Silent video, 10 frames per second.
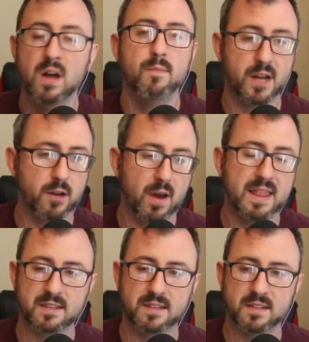But anyway,
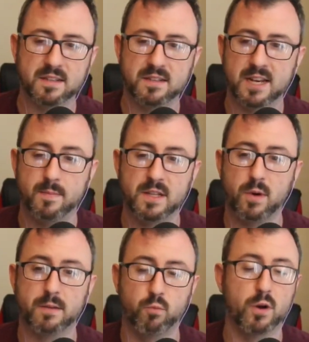that's a testament to
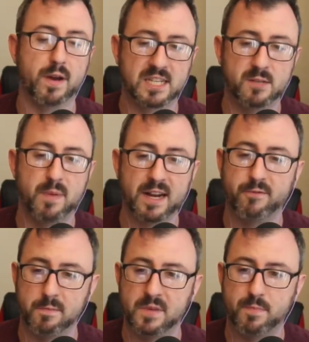what I expect
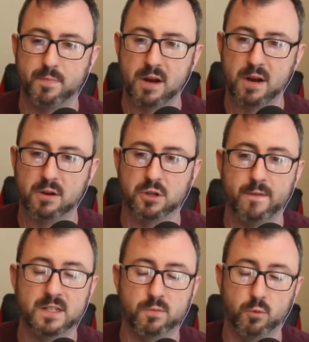from this Bears
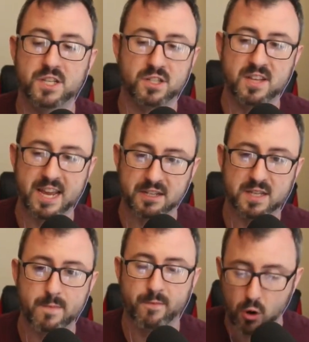offense, which is to take a
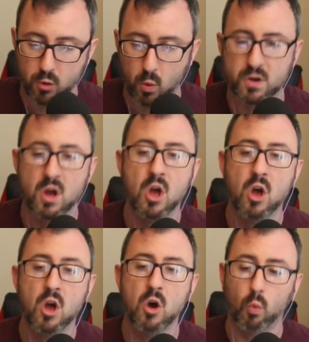step forward
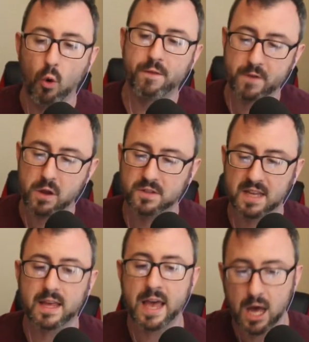with Fields at
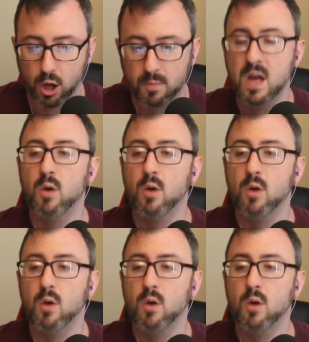the helm,